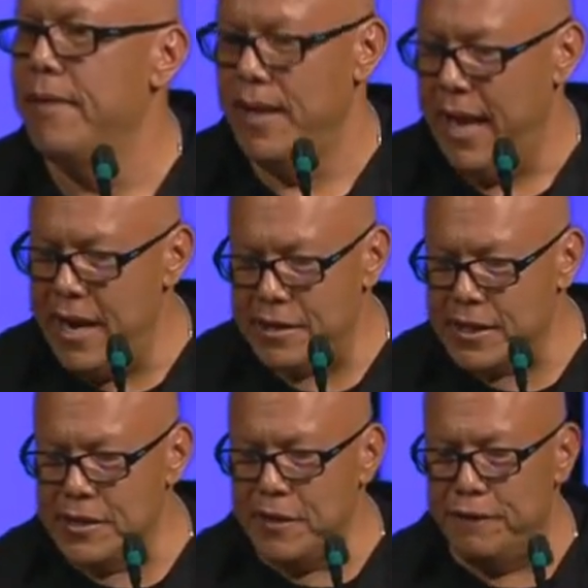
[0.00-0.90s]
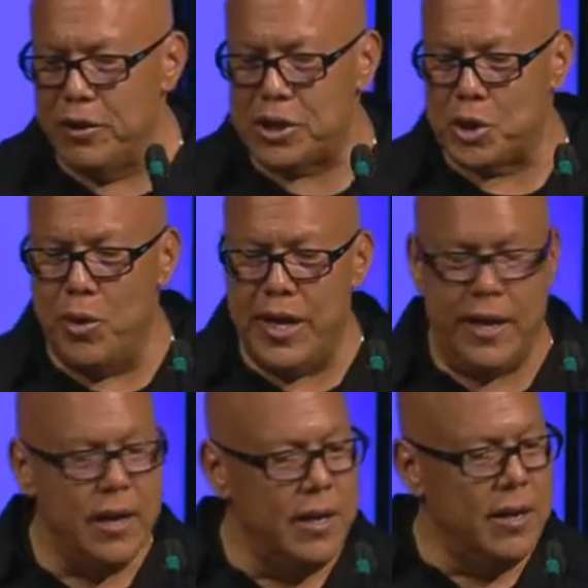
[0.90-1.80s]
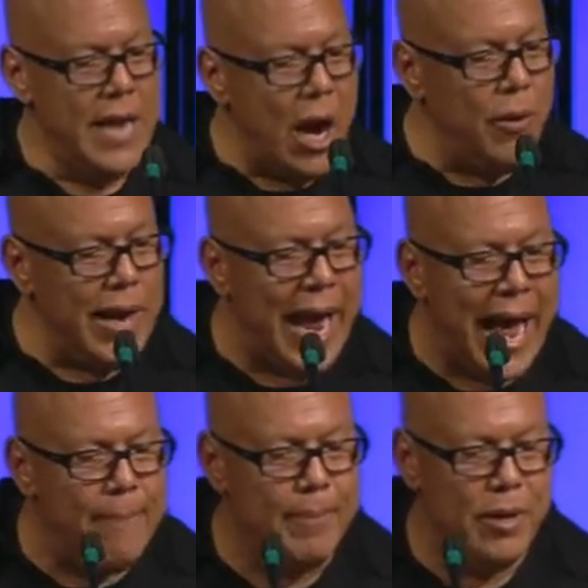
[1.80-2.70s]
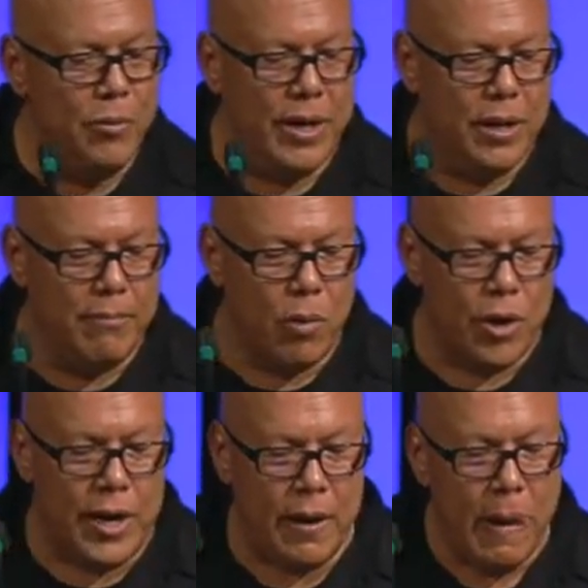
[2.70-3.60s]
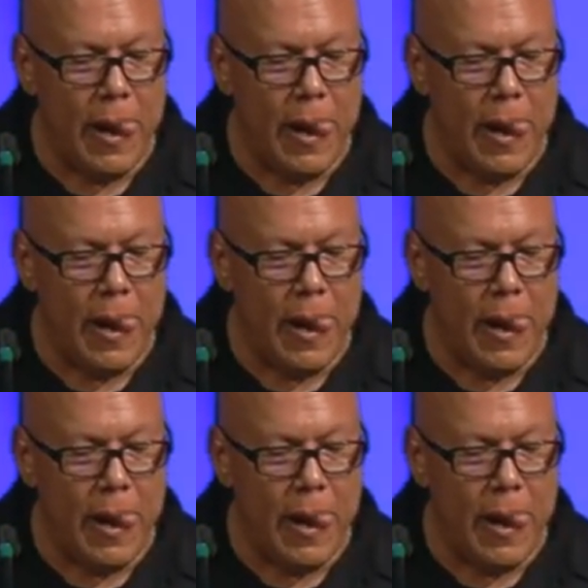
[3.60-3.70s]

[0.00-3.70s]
And it says in verse 20, now it happened in the morning